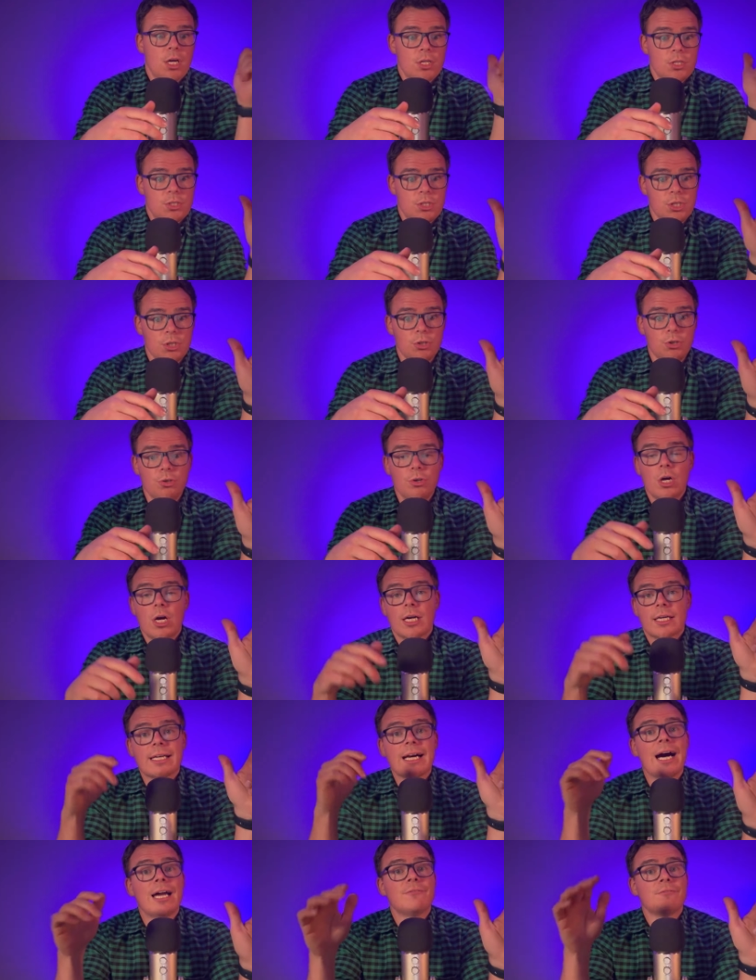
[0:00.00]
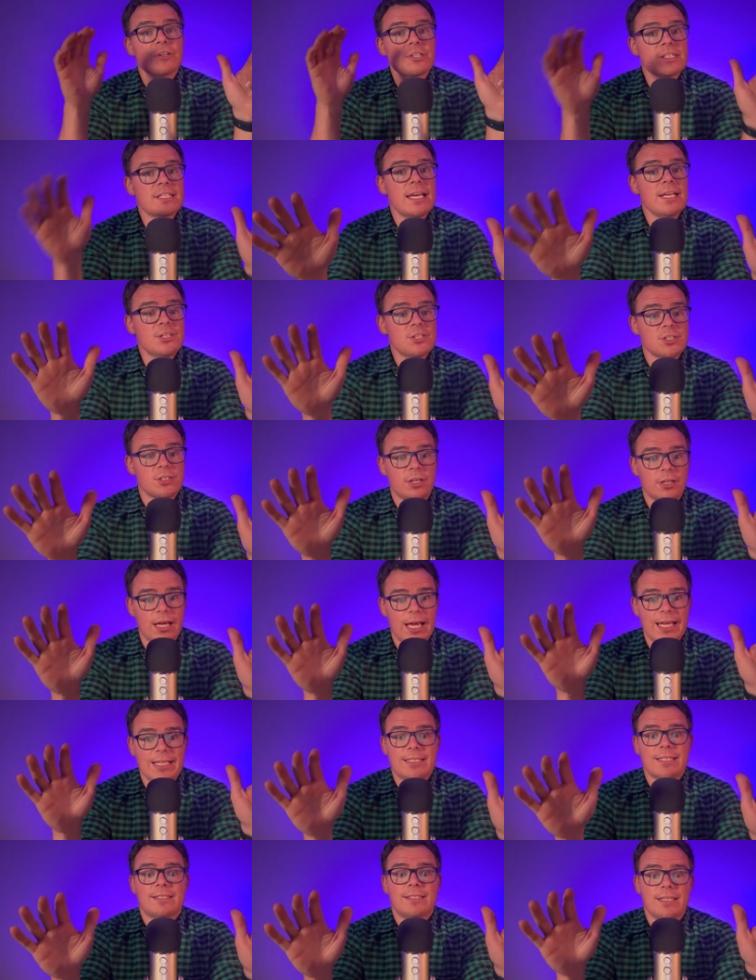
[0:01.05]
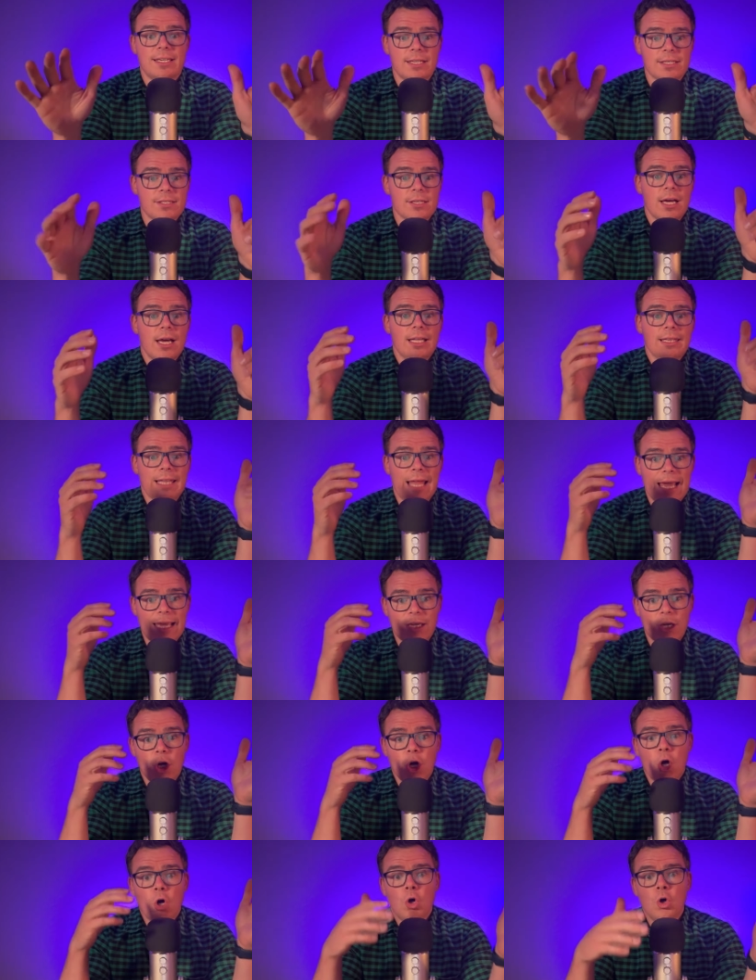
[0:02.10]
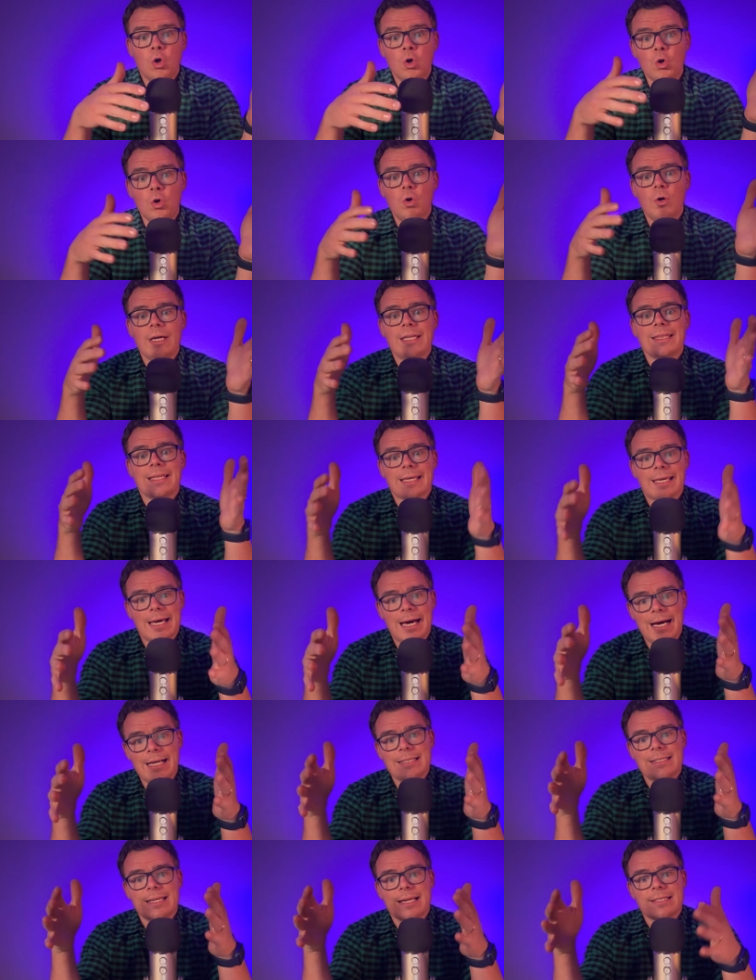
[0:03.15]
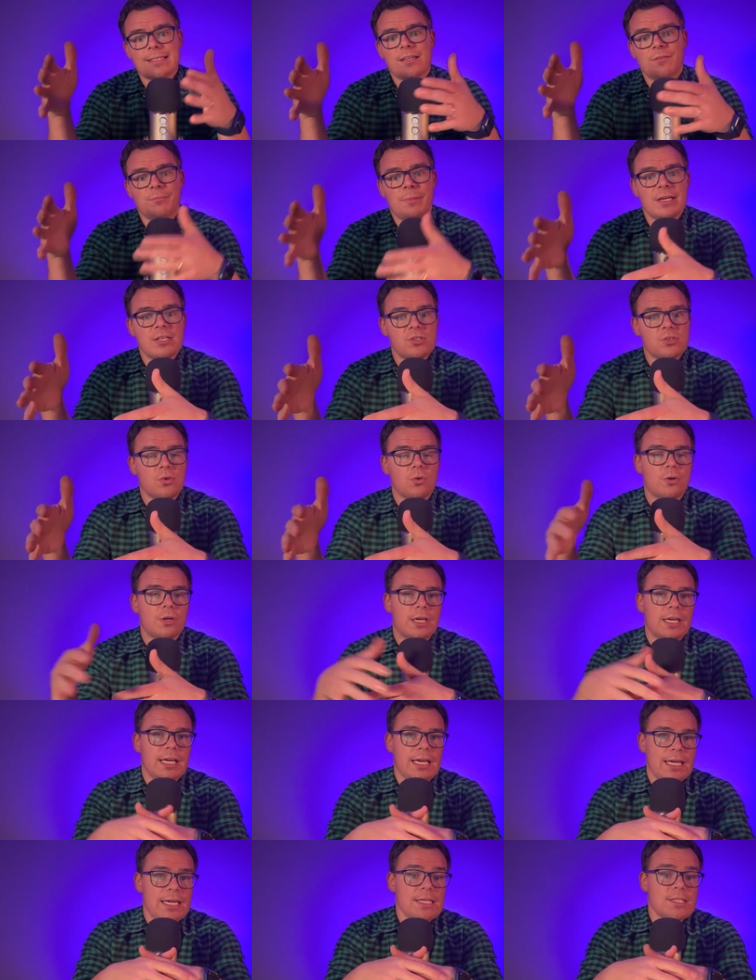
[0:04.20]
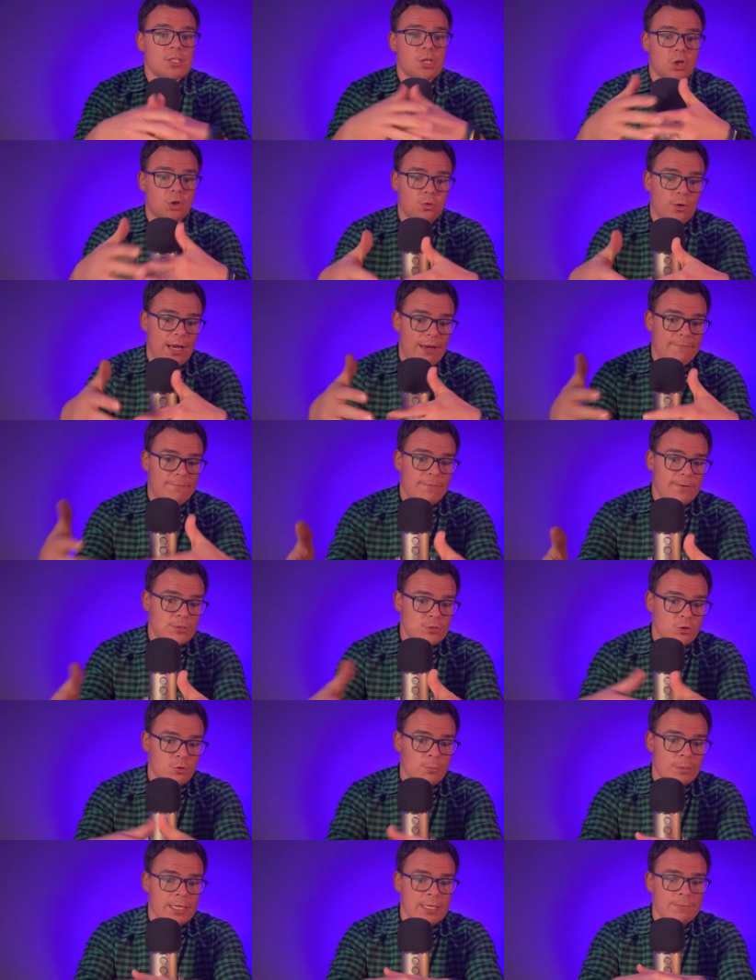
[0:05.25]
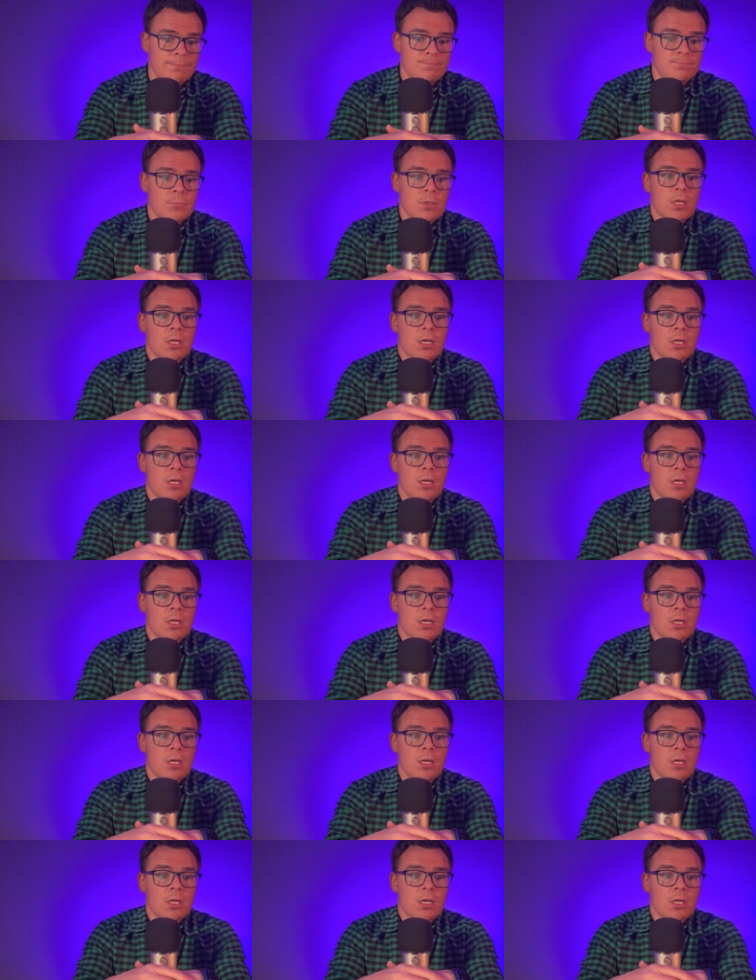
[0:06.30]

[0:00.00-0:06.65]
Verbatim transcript: to conversational entities like who in the context of my story is a great fisherman.